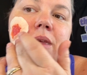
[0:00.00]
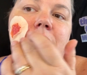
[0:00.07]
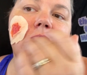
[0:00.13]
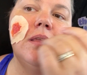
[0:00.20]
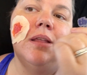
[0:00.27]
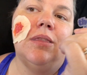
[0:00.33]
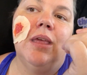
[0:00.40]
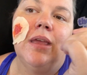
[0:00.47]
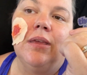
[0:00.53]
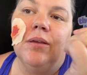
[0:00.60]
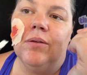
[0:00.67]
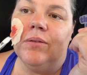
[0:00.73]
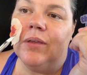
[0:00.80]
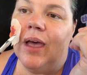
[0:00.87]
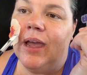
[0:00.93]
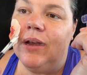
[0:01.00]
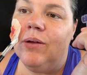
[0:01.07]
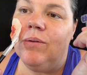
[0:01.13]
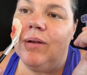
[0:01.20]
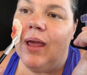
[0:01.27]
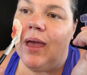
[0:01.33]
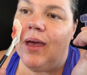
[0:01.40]
that they use. I
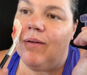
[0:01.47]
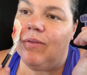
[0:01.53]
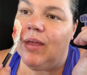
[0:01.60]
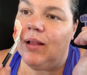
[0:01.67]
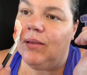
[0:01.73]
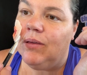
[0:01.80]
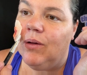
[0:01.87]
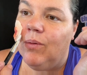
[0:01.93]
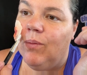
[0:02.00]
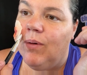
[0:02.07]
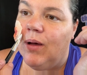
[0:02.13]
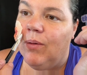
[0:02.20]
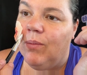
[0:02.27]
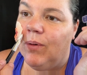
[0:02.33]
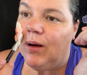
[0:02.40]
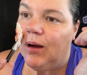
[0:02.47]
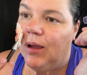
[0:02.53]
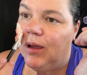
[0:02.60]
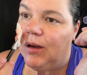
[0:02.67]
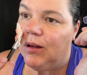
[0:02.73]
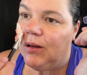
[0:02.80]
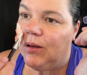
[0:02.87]
don't have that. So what we're
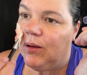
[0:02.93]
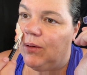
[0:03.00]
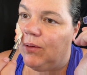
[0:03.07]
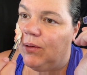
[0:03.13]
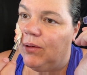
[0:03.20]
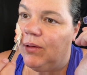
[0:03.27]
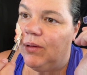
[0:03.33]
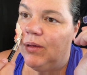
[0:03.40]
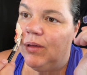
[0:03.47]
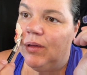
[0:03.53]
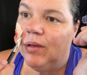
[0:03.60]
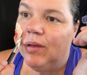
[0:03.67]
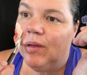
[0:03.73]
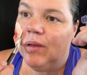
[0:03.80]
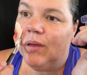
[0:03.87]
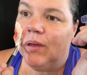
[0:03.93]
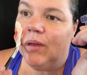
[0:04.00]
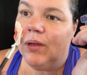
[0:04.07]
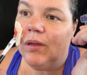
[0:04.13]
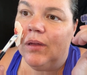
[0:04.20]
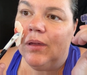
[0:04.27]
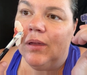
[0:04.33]
gonna do
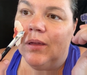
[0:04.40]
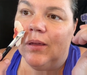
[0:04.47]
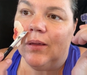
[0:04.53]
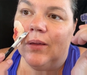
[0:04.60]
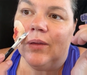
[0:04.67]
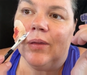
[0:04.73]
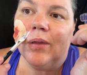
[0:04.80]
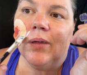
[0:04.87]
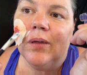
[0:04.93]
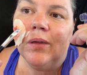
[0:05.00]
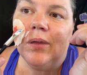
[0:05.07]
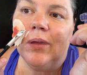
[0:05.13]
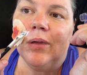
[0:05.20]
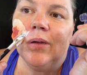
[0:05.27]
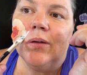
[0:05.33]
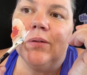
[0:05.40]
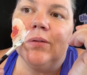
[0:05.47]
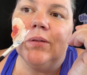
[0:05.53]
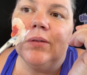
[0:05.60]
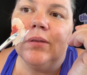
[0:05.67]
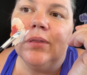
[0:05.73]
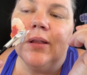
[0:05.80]
is
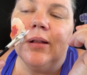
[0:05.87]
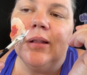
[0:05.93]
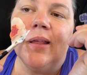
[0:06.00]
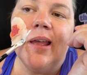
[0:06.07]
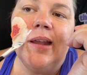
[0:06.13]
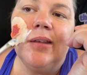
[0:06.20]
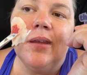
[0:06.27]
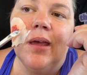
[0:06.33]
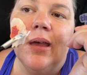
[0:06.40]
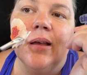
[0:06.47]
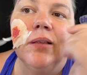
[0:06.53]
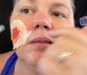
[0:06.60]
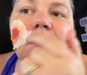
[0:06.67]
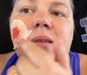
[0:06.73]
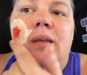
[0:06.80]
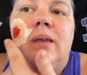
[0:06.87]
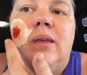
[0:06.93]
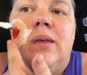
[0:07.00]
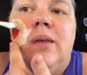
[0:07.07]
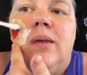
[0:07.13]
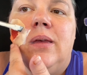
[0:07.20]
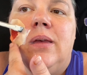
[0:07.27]
use the latex,
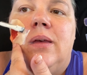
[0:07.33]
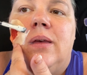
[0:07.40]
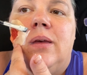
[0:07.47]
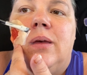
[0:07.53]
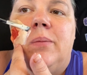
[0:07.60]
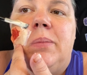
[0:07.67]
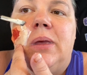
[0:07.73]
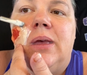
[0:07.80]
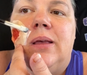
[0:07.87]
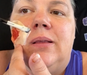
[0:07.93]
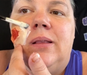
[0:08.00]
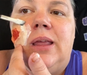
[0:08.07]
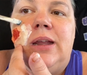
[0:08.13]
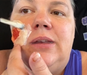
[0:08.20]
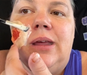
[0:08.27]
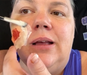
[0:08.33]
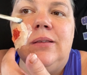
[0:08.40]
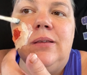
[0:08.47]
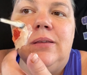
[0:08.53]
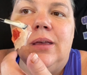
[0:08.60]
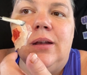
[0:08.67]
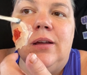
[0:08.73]
because latex
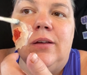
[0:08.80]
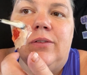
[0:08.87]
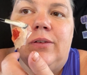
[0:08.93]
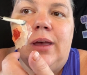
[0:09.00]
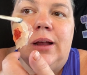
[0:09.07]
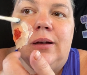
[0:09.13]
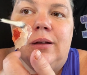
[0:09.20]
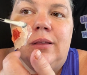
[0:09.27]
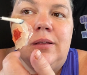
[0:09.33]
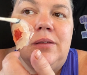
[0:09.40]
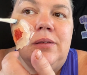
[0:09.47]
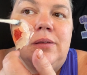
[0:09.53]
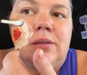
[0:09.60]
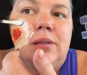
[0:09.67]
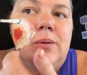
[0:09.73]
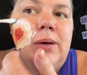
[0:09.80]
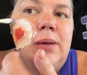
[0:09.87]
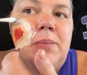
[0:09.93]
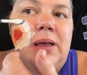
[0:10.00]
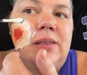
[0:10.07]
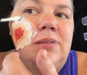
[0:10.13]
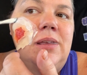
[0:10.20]
is gonna affect the way
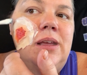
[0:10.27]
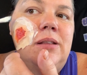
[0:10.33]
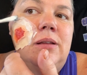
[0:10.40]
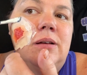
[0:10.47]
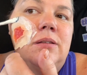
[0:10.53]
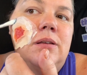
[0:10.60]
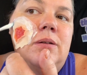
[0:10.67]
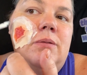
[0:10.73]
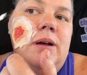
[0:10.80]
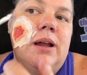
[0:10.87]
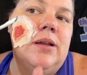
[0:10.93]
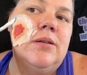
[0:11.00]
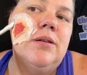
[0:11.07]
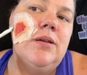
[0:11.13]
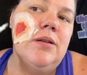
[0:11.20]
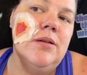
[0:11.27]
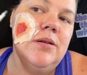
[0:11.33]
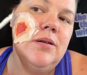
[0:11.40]
my skin looks around it.